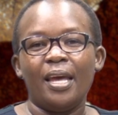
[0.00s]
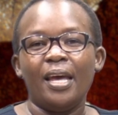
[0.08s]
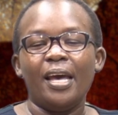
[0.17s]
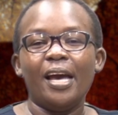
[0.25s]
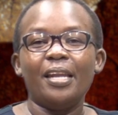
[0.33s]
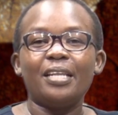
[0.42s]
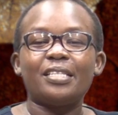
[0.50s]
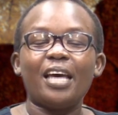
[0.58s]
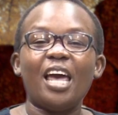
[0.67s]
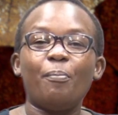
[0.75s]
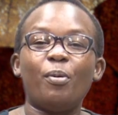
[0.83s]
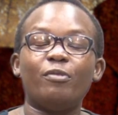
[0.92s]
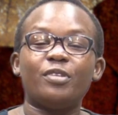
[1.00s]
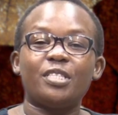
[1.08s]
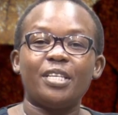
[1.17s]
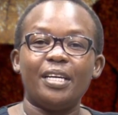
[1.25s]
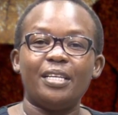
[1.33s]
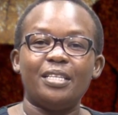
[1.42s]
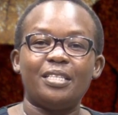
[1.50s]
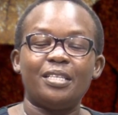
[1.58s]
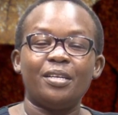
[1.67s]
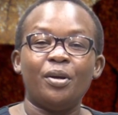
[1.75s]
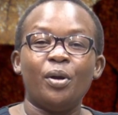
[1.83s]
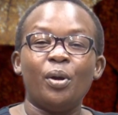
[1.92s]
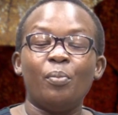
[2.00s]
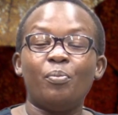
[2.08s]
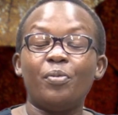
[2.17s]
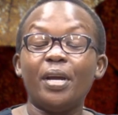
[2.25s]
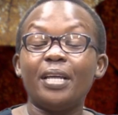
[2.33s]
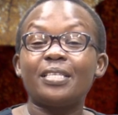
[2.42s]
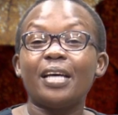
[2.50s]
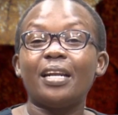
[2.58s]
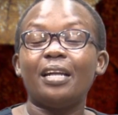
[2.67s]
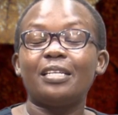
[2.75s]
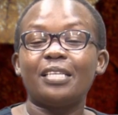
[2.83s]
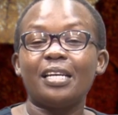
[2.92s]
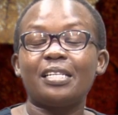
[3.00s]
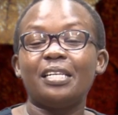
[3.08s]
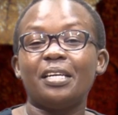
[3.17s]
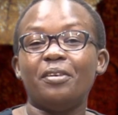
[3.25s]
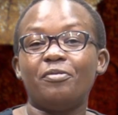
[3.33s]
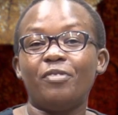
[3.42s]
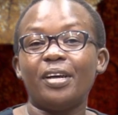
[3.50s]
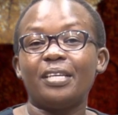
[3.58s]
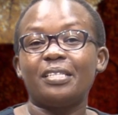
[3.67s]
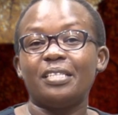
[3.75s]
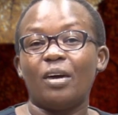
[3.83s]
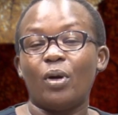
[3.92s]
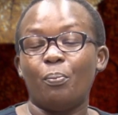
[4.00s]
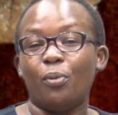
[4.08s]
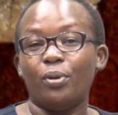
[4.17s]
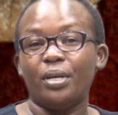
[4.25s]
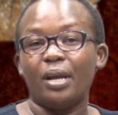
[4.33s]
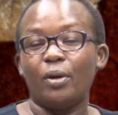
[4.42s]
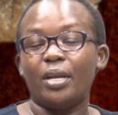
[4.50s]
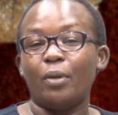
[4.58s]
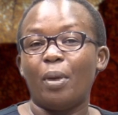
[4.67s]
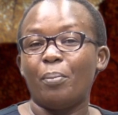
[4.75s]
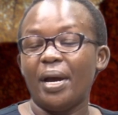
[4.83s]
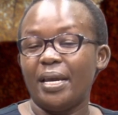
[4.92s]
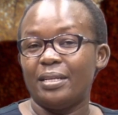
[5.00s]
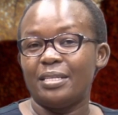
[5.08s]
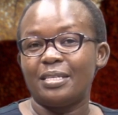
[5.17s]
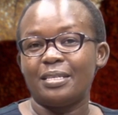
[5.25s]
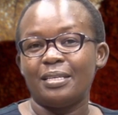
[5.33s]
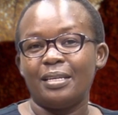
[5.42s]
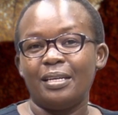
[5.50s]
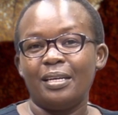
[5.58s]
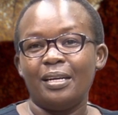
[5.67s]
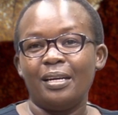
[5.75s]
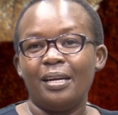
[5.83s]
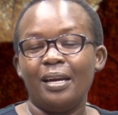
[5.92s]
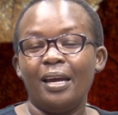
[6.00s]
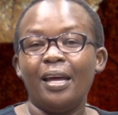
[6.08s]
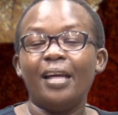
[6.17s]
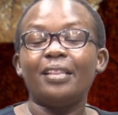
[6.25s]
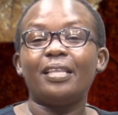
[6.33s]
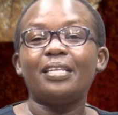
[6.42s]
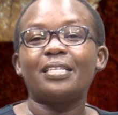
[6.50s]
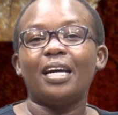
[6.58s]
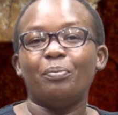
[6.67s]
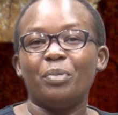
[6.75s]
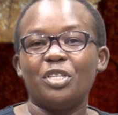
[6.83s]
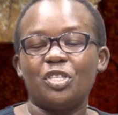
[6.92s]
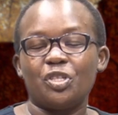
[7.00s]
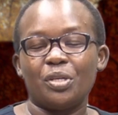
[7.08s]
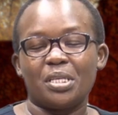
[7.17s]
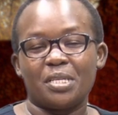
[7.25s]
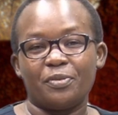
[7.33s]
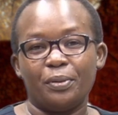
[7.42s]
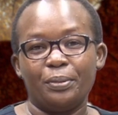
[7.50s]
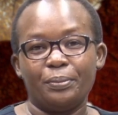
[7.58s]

Any type of change brings an unsettling effect in our minds, and this can be stressful.